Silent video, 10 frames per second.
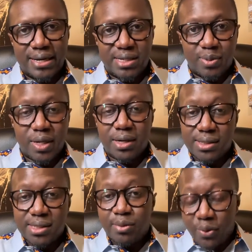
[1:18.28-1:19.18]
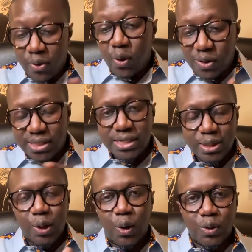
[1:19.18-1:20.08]
is because some of those
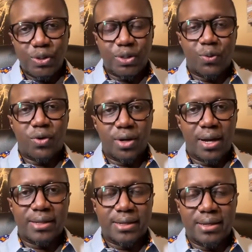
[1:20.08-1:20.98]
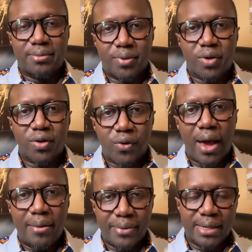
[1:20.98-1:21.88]
skin tones were not
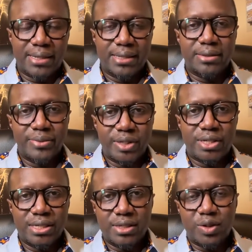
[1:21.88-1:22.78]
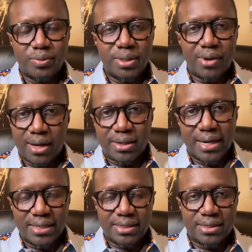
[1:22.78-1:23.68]
programmed in the machine to be
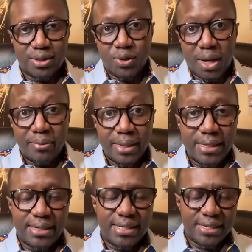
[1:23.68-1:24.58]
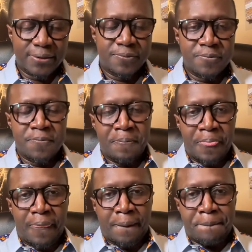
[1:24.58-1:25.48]
recognized. So that means
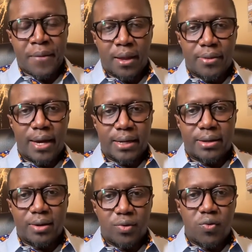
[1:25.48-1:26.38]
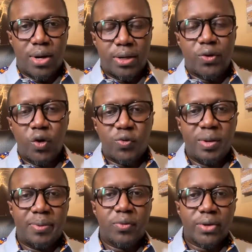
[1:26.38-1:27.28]
that when those
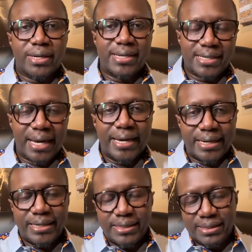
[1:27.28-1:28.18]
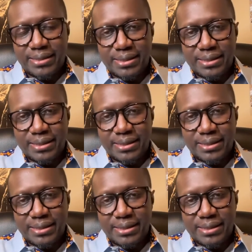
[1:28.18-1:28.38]
people were deciding